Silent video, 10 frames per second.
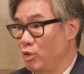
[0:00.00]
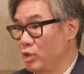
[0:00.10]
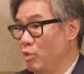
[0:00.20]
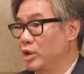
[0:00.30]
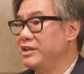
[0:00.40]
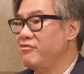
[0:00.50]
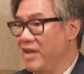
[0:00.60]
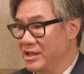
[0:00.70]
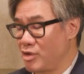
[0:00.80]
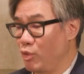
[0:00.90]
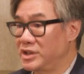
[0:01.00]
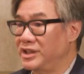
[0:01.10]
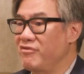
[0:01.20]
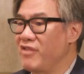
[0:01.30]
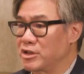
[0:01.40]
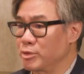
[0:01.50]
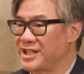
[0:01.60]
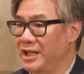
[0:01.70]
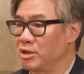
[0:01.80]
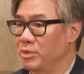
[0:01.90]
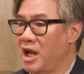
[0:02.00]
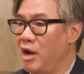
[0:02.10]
What's the investment sentiment?